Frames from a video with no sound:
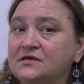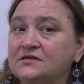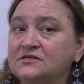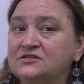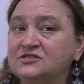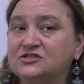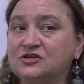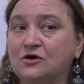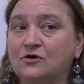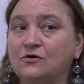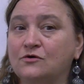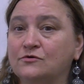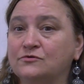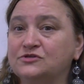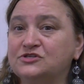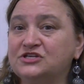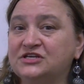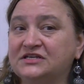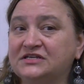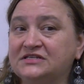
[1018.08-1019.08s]
so
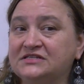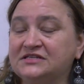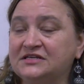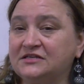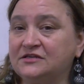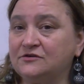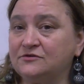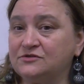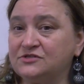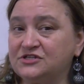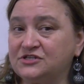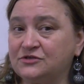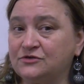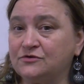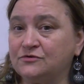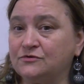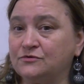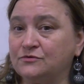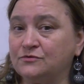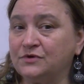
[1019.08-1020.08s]
she continued
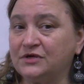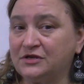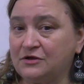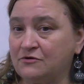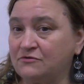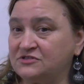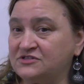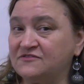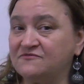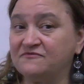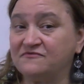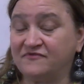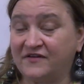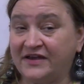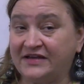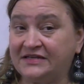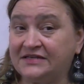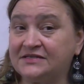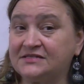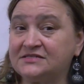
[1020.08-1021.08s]
to, you know, to
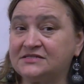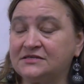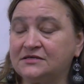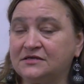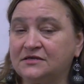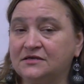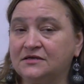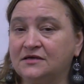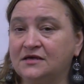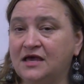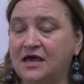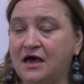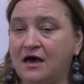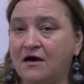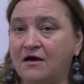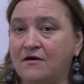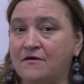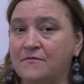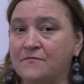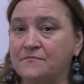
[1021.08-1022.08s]
fight it,
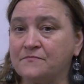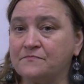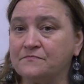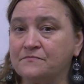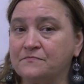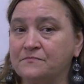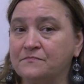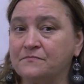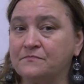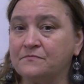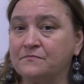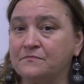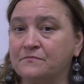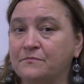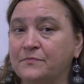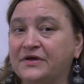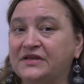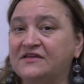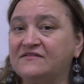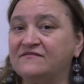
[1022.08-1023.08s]
um,
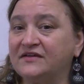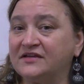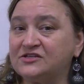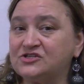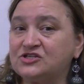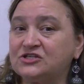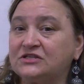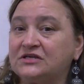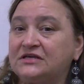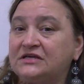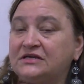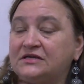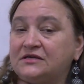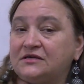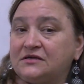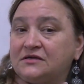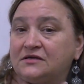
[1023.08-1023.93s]
but eventually